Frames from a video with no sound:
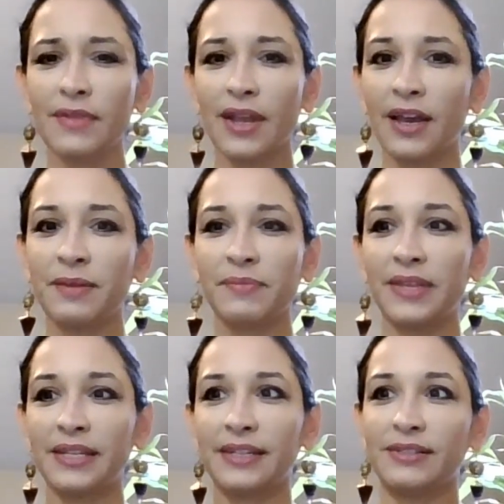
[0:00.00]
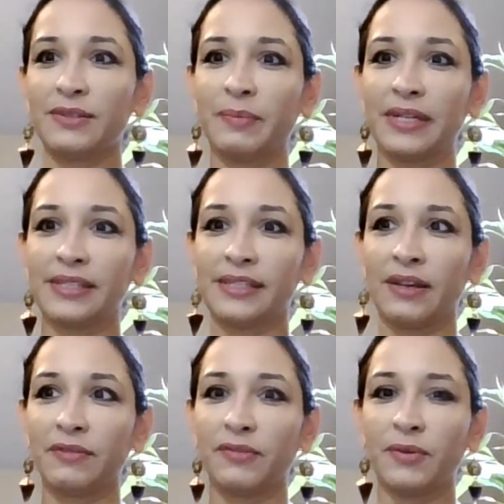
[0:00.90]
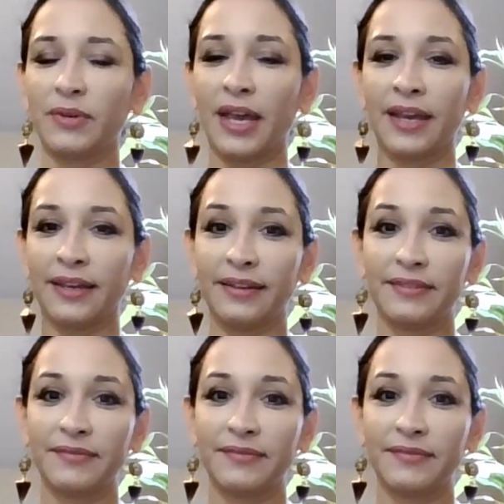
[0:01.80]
I'm thinking to myself, okay,